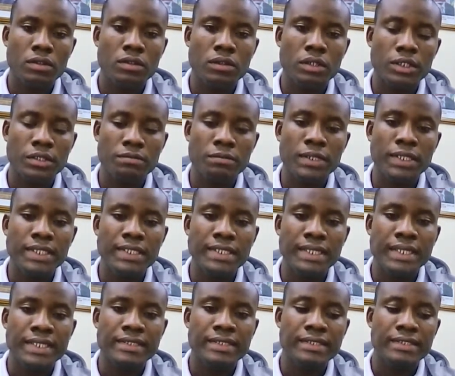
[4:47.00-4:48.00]
It means
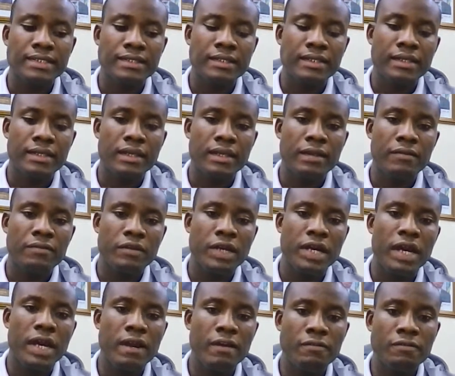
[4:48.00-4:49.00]
that if you
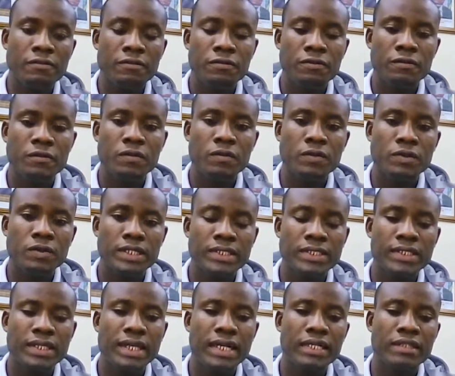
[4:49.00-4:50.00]
have this
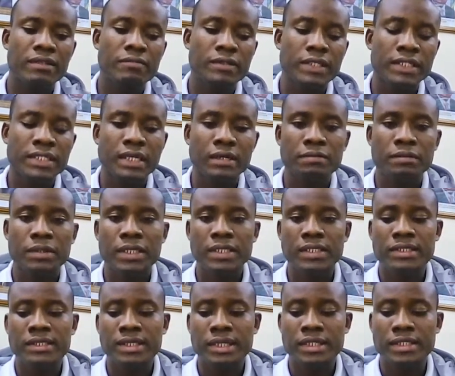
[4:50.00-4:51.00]
kind of
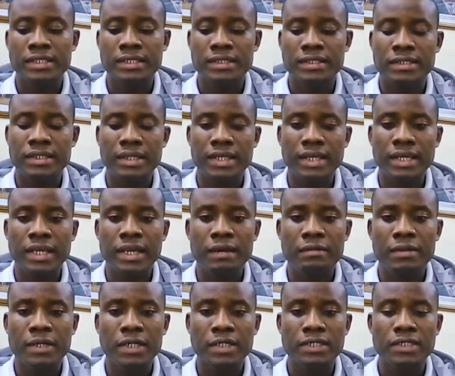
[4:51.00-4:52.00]
database that is in
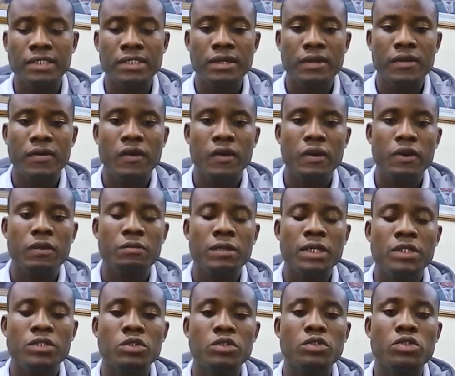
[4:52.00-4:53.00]
gigabytes, you may
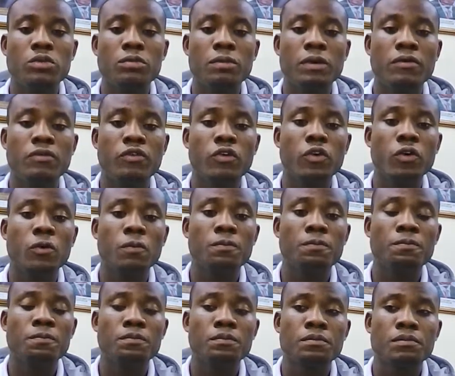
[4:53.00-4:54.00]
choose to perform
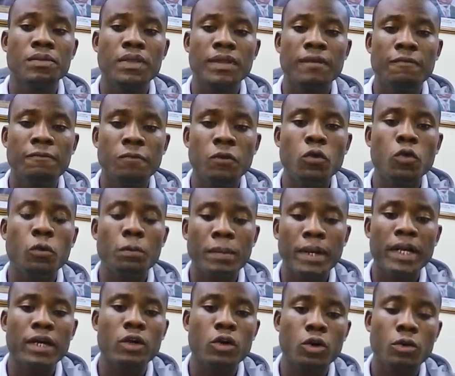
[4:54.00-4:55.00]
full
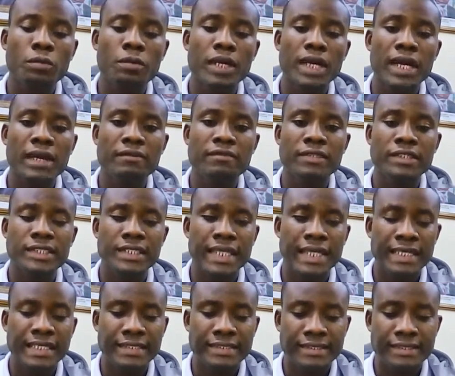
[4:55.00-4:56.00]
backup every
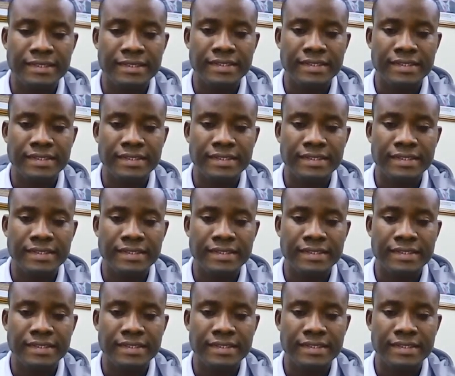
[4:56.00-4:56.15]
night,